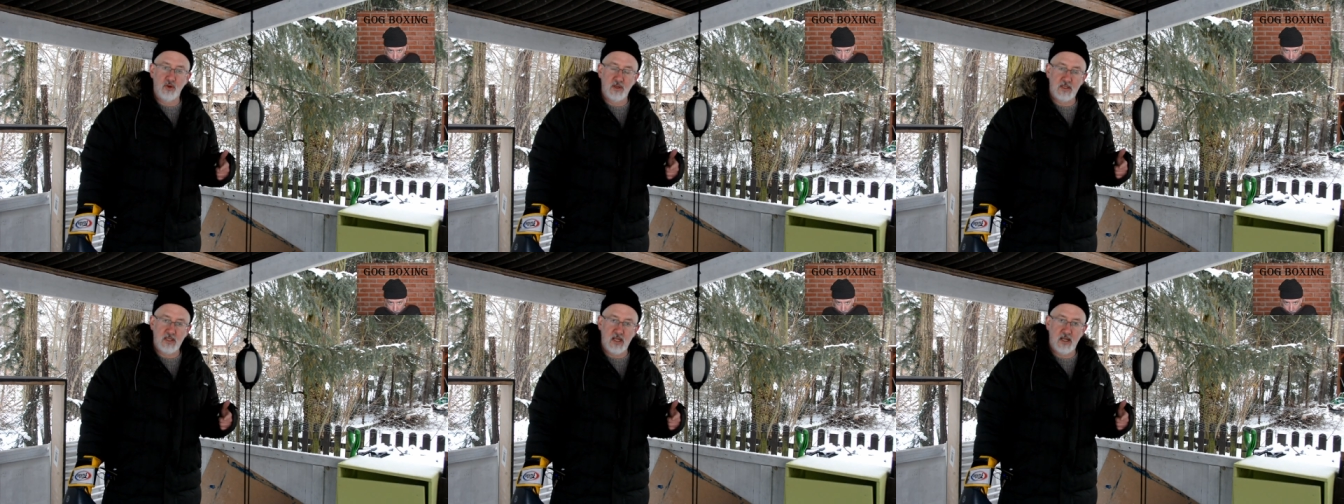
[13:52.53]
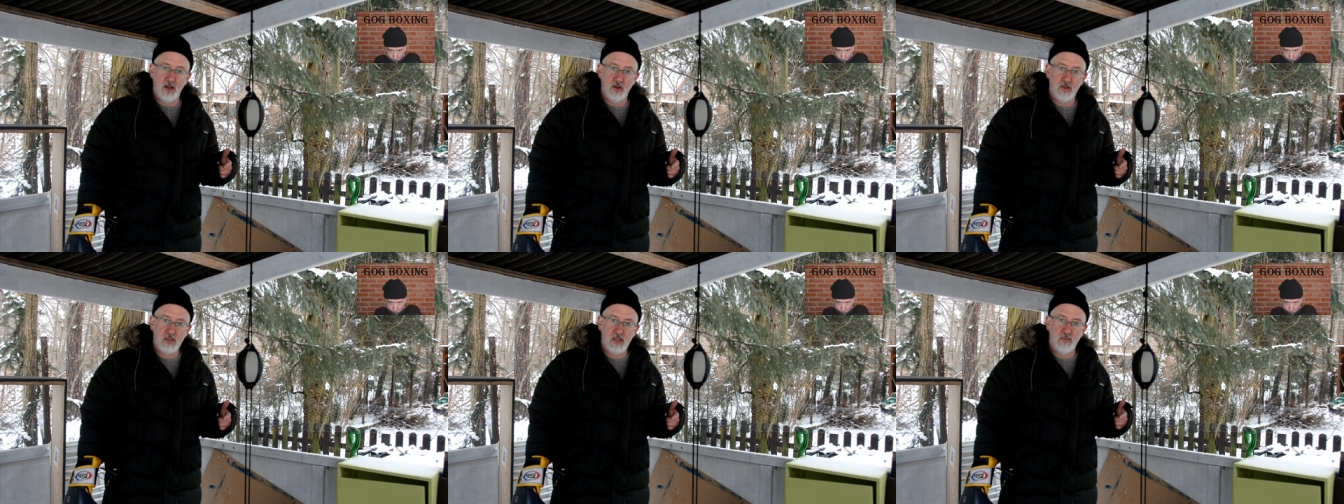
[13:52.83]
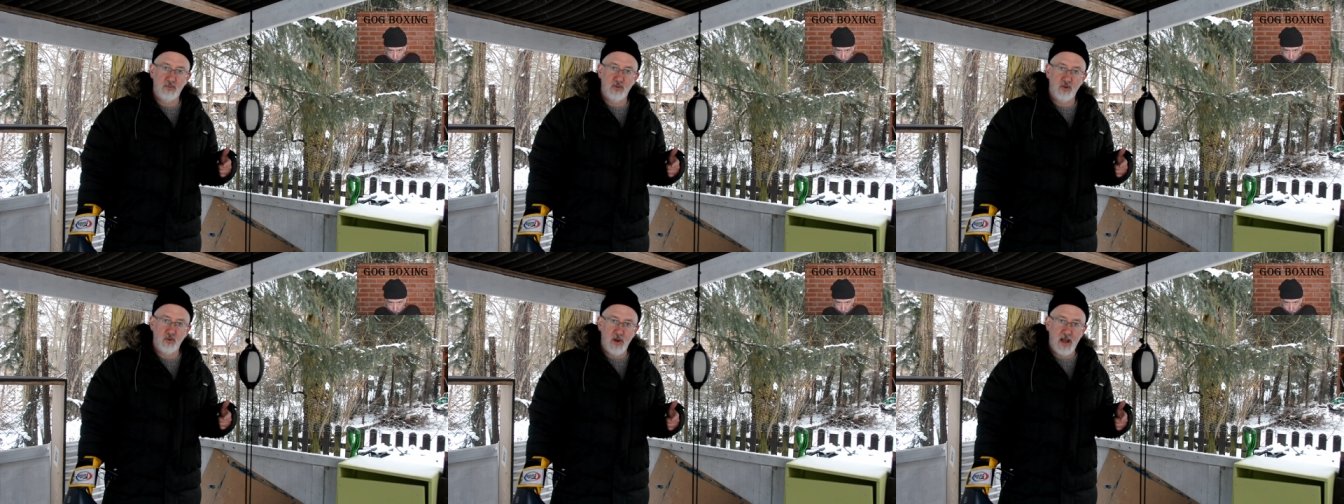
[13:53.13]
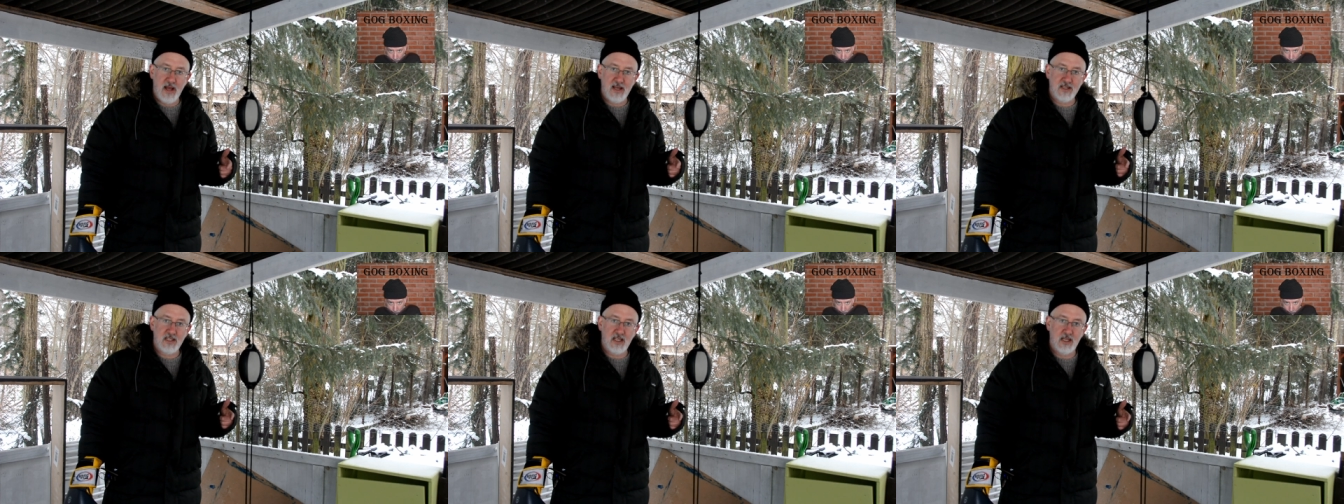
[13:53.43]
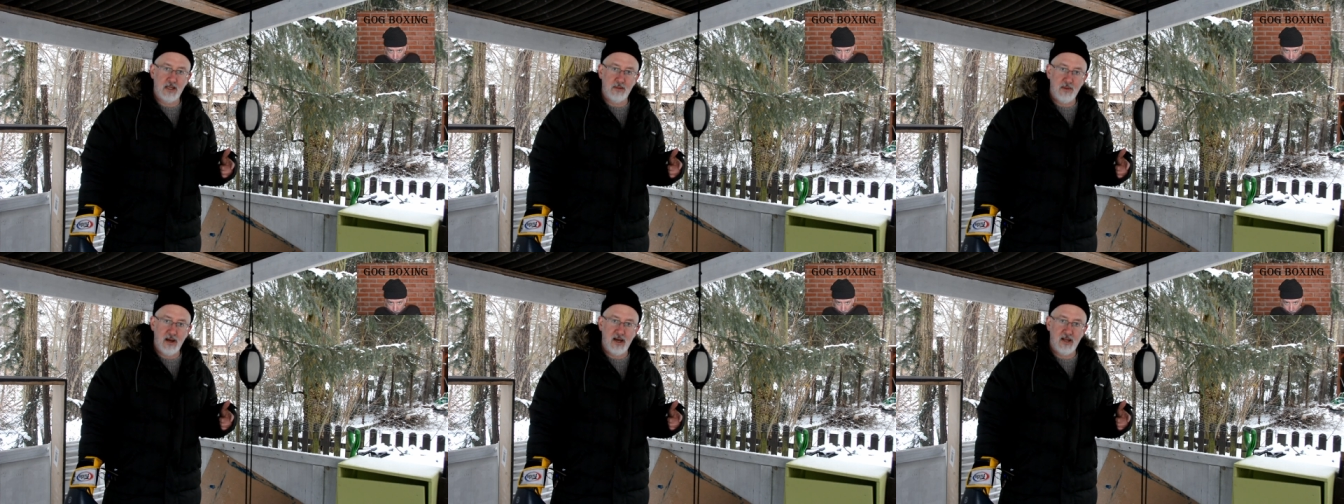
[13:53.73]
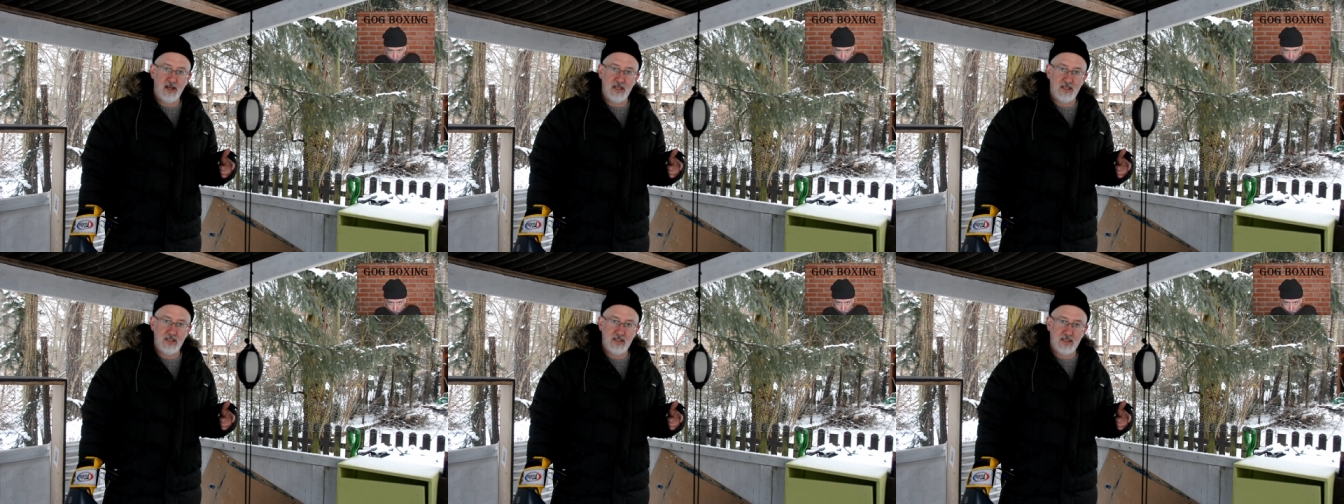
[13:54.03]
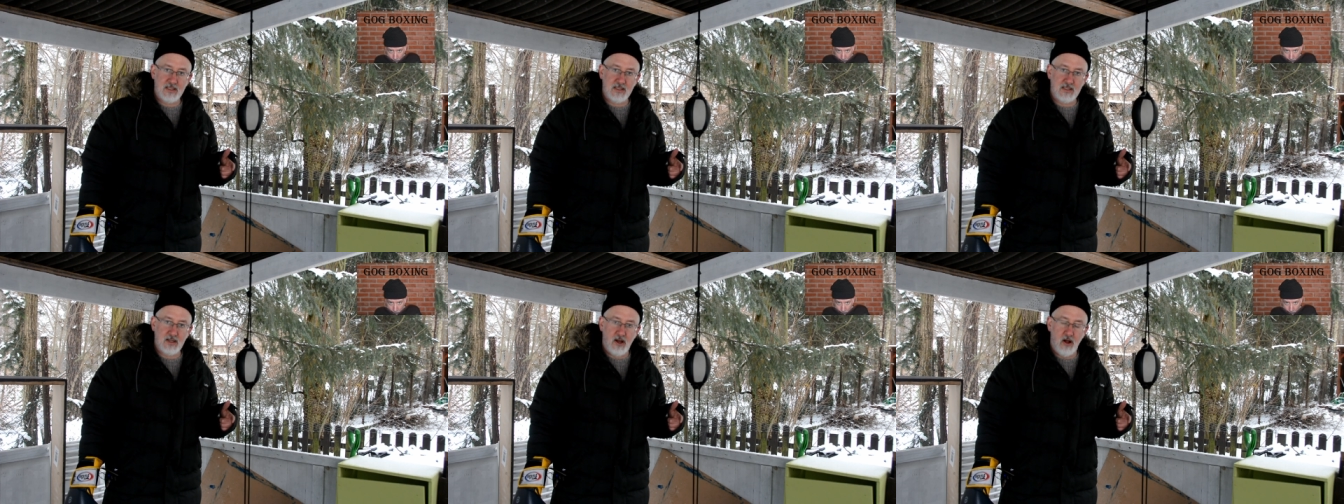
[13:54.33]
because I know some of you were asking about
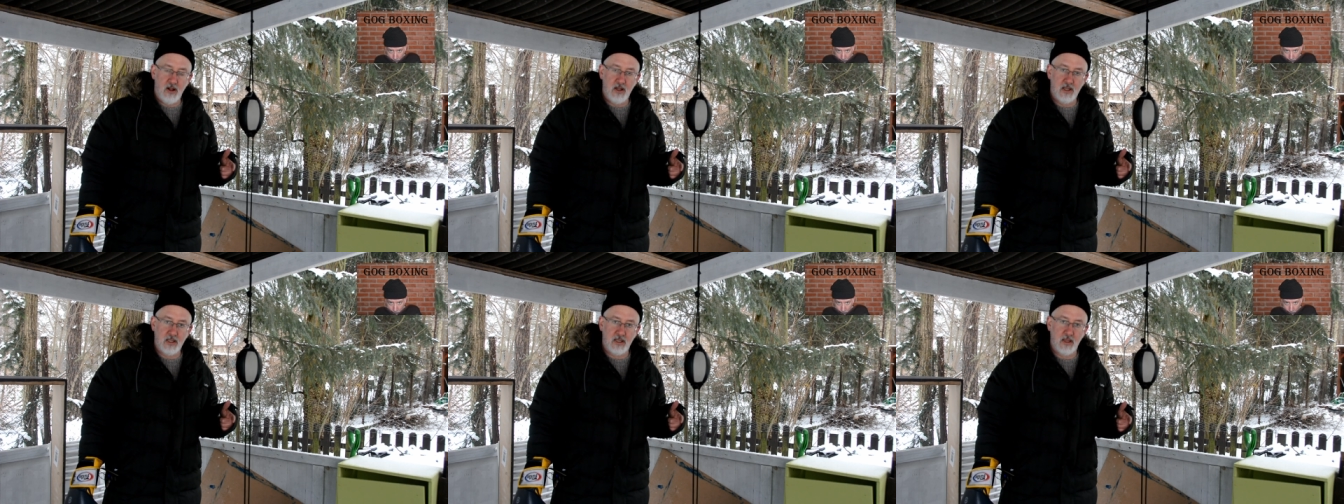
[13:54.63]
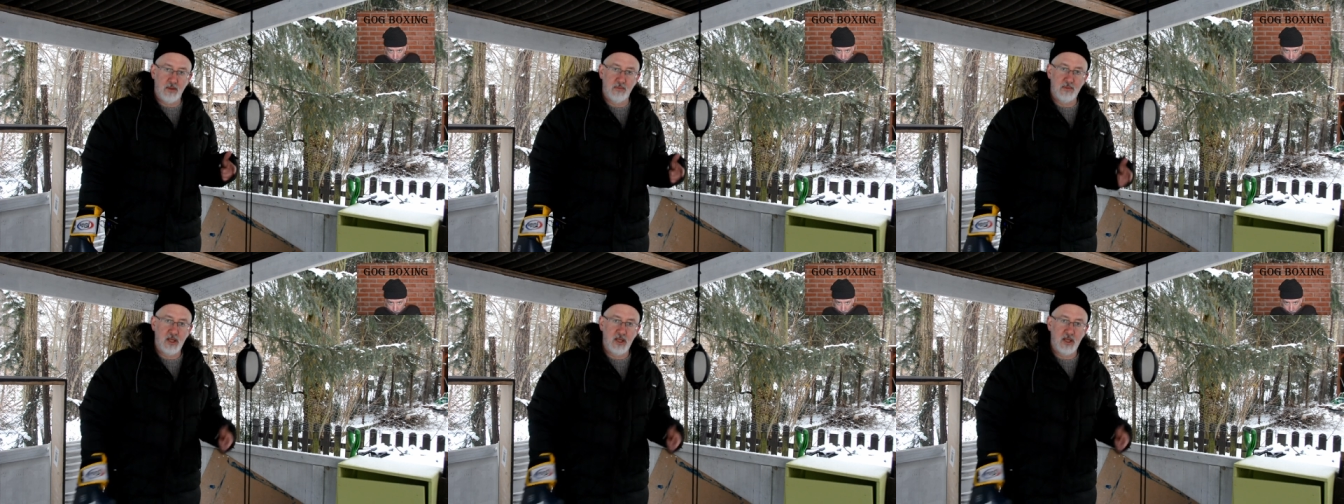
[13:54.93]
installing them.